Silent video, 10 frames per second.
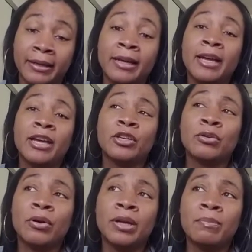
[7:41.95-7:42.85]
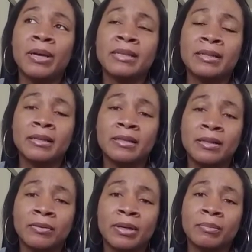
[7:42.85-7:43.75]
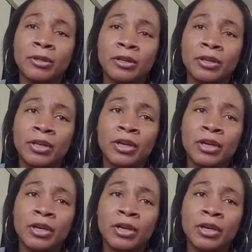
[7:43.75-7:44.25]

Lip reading: And, you know, he basically told him, look,